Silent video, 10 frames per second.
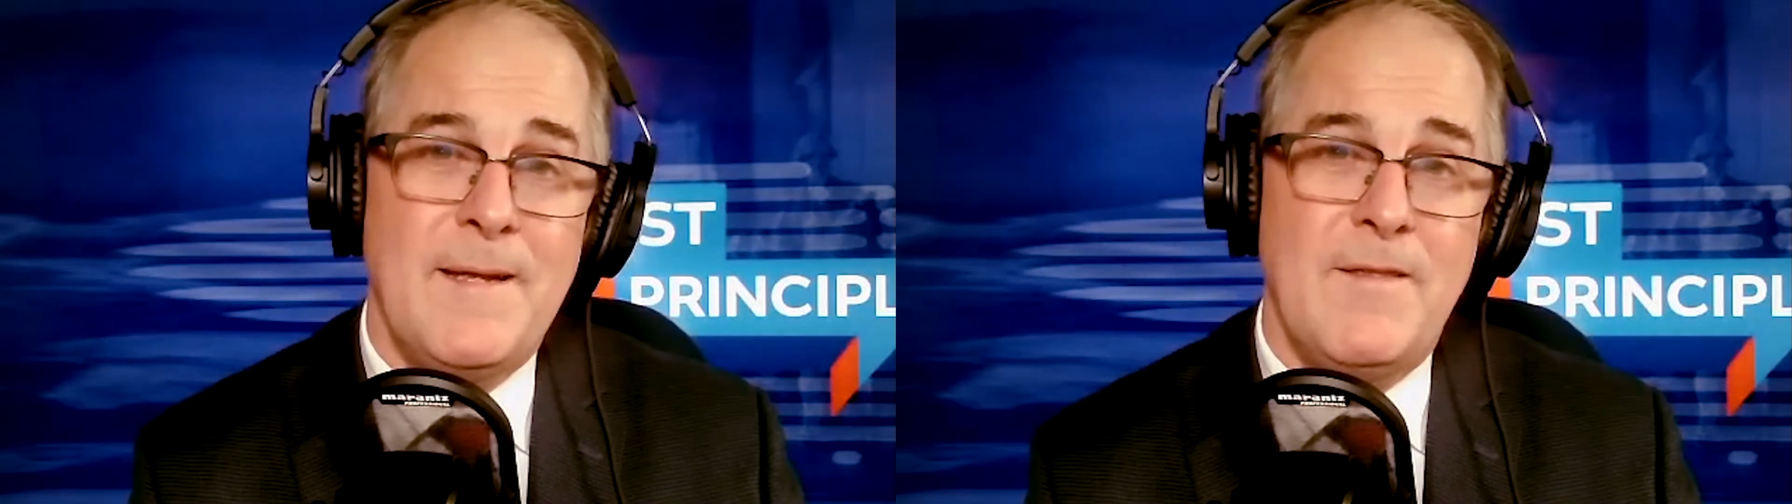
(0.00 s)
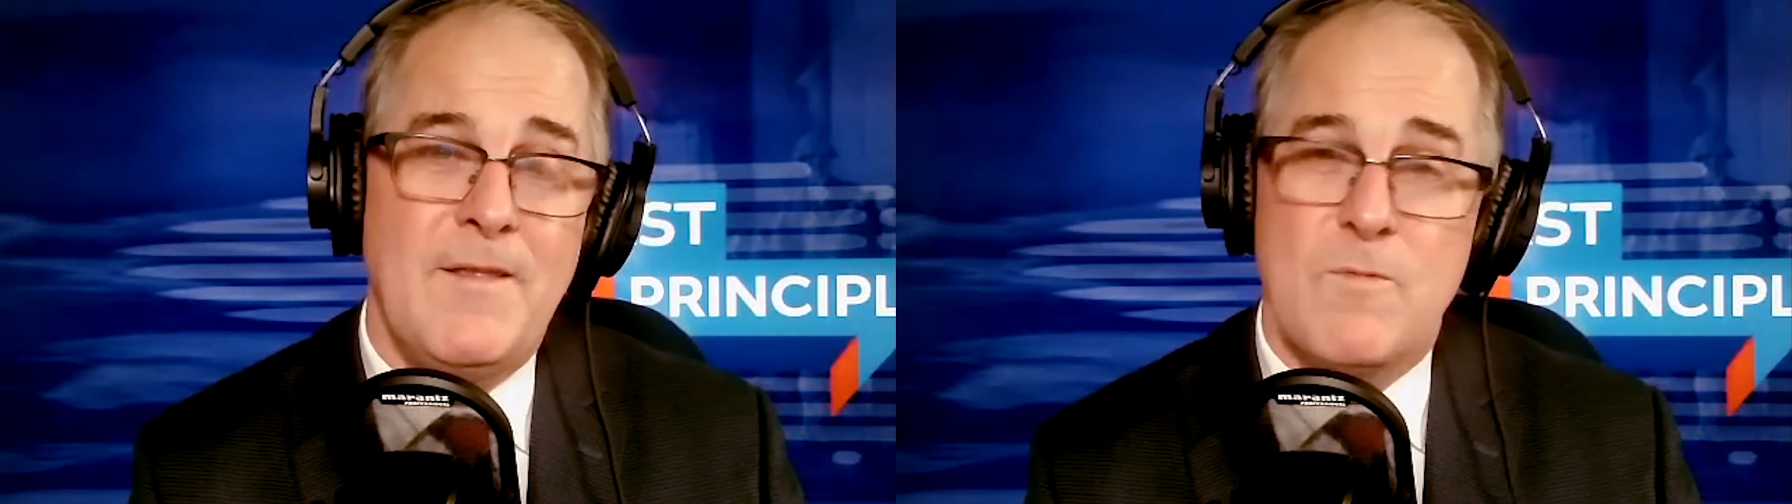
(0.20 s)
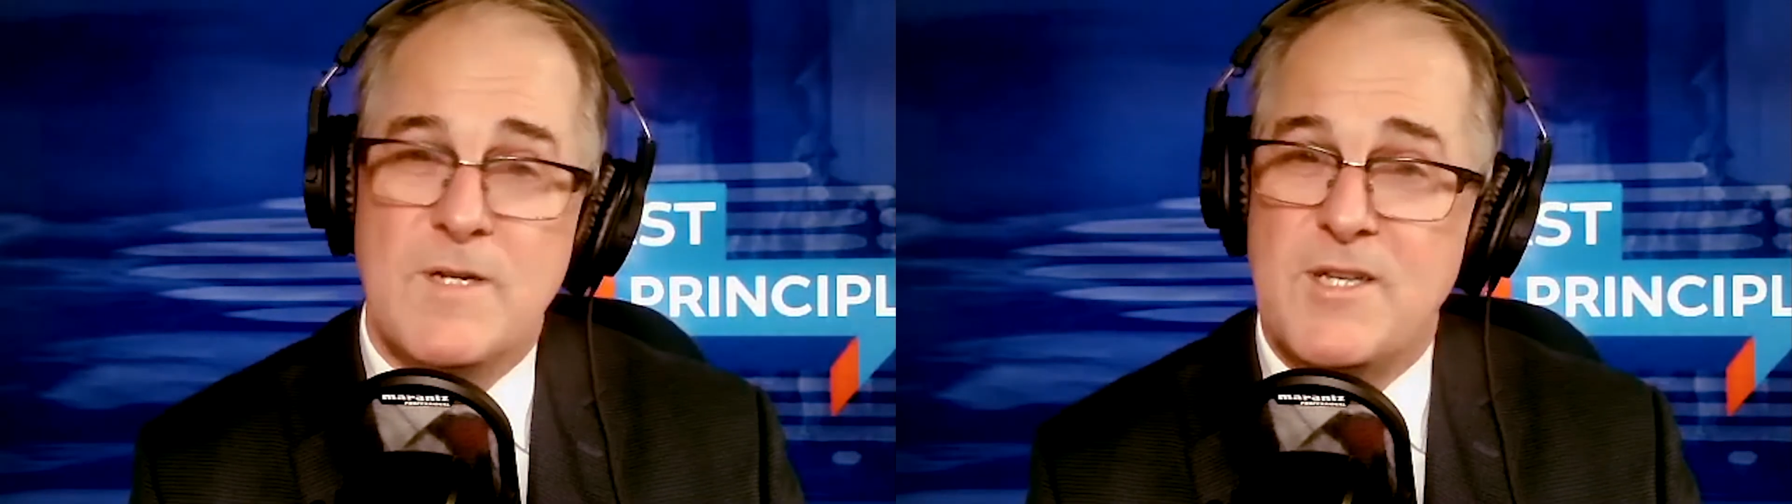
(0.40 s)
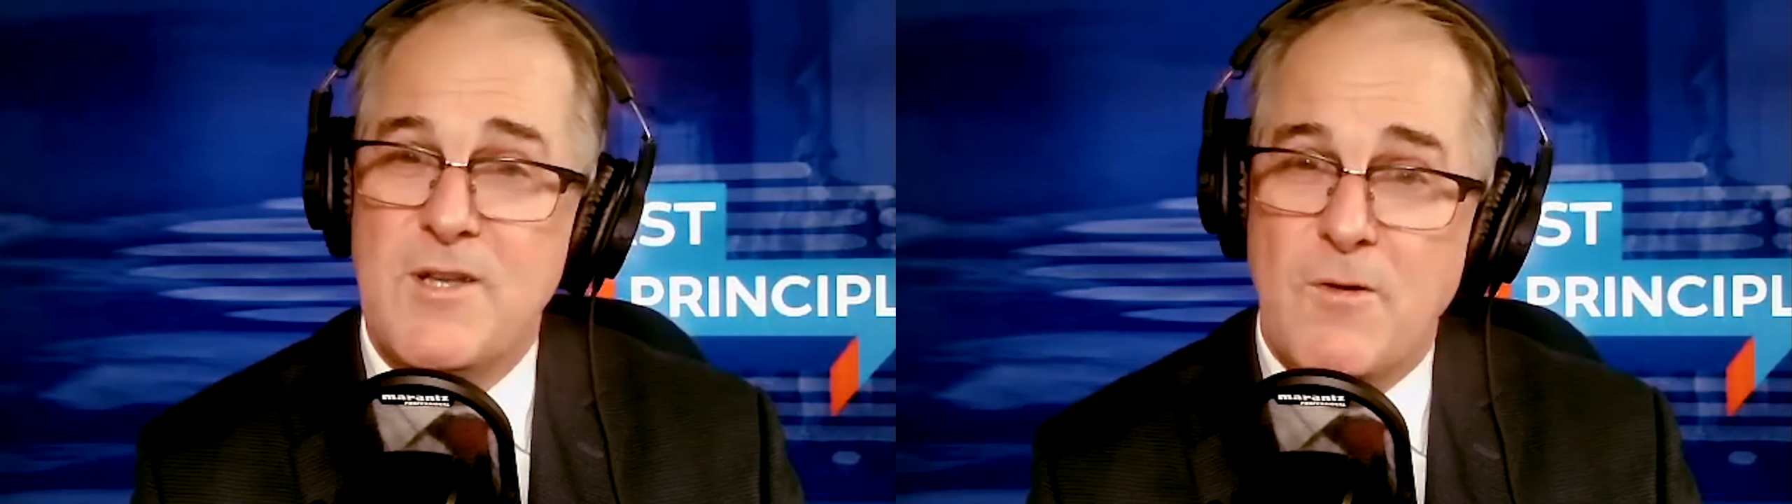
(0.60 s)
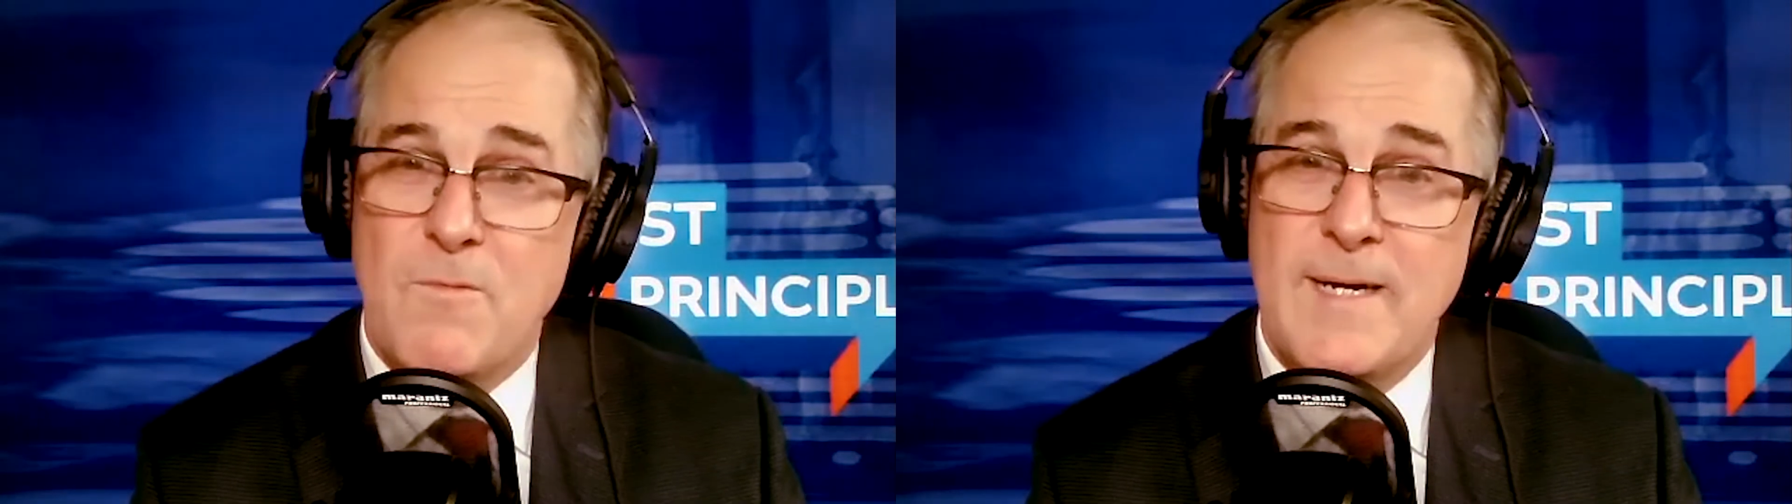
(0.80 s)
there was
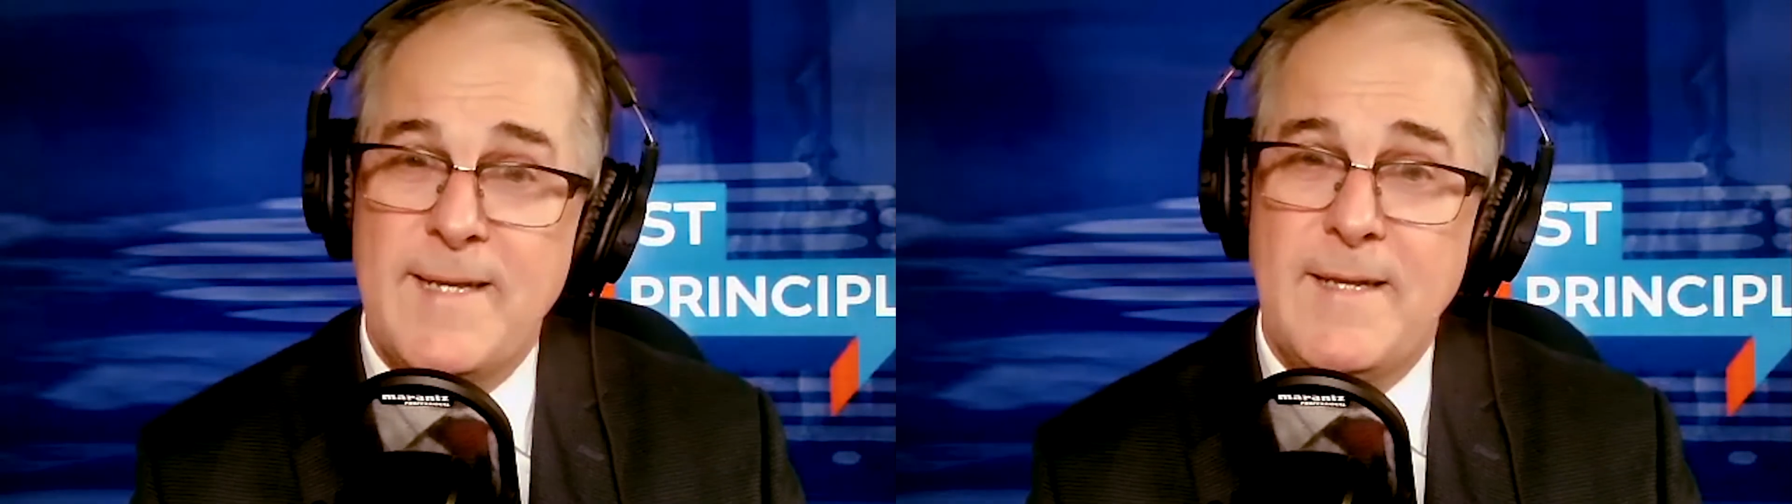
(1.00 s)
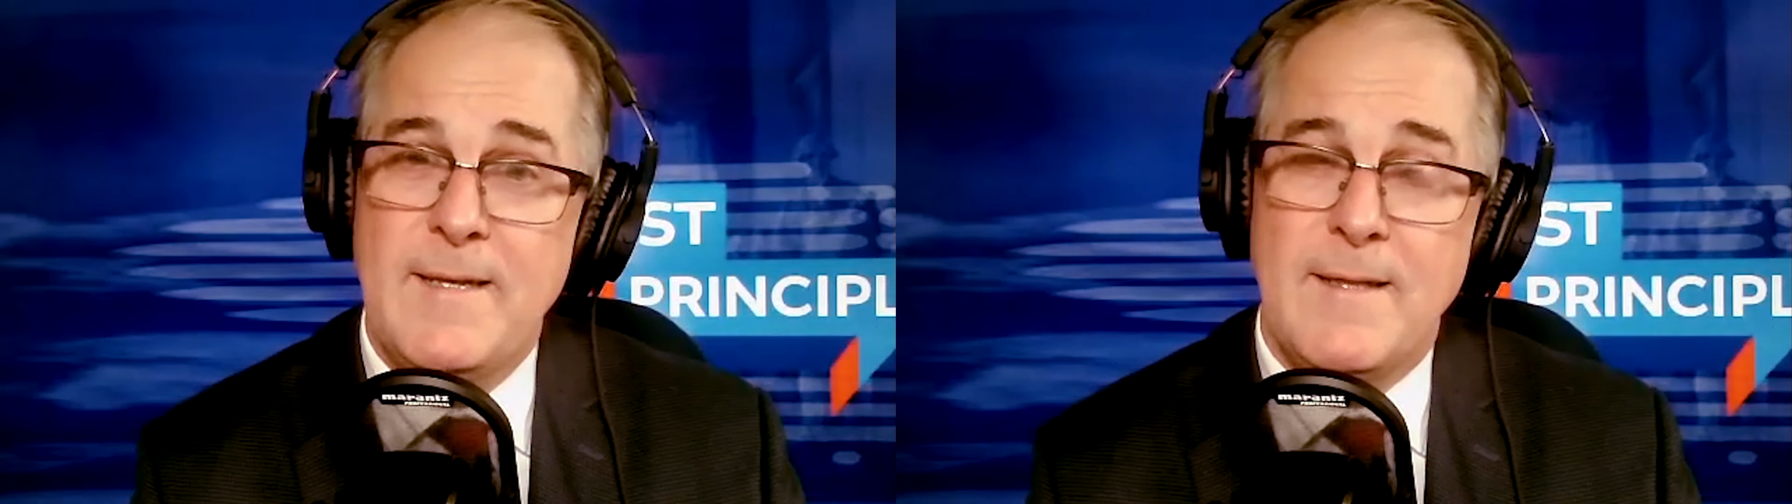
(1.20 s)
no one